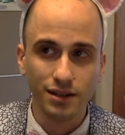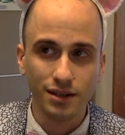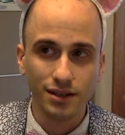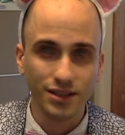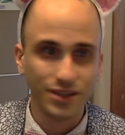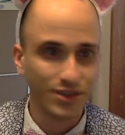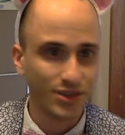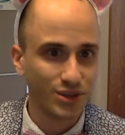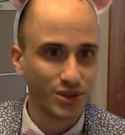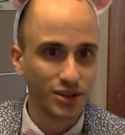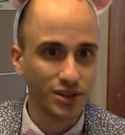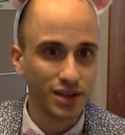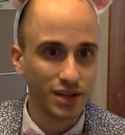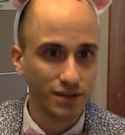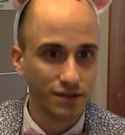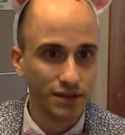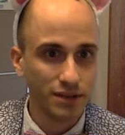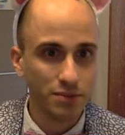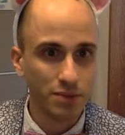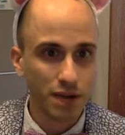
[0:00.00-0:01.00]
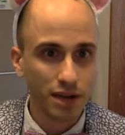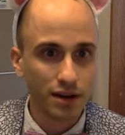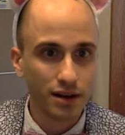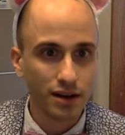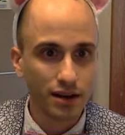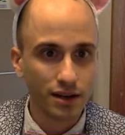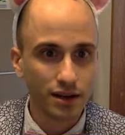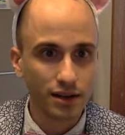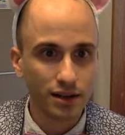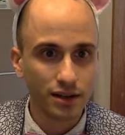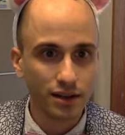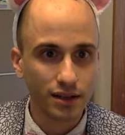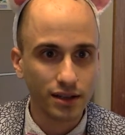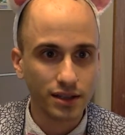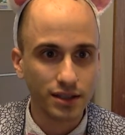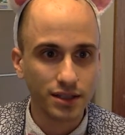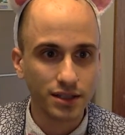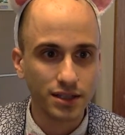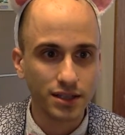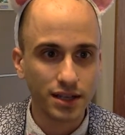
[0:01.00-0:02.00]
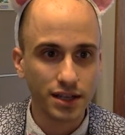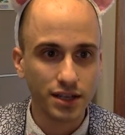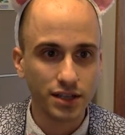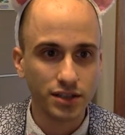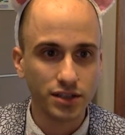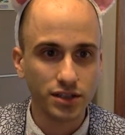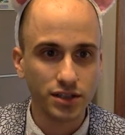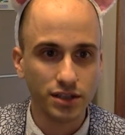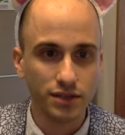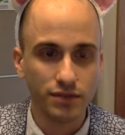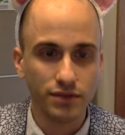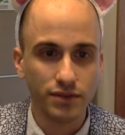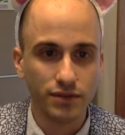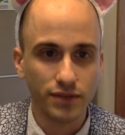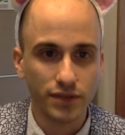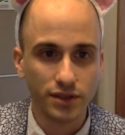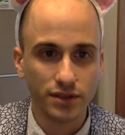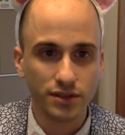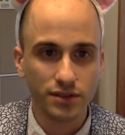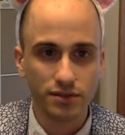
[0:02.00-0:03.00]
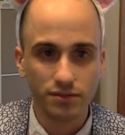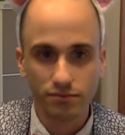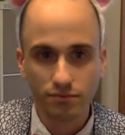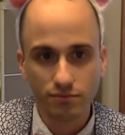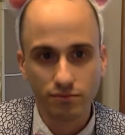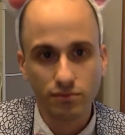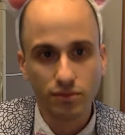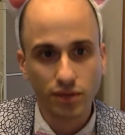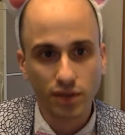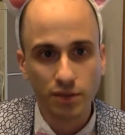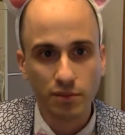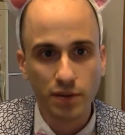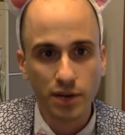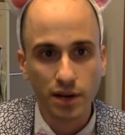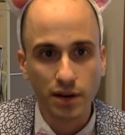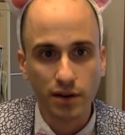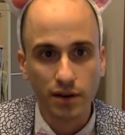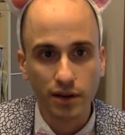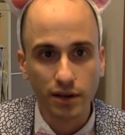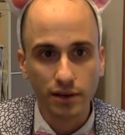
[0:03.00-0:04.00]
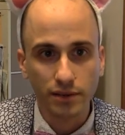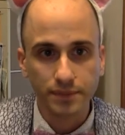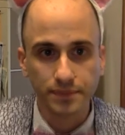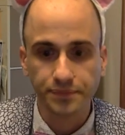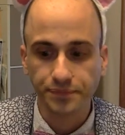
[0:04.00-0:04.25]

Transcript: it's also good to get feedback on it at this stage, even if it's preliminary.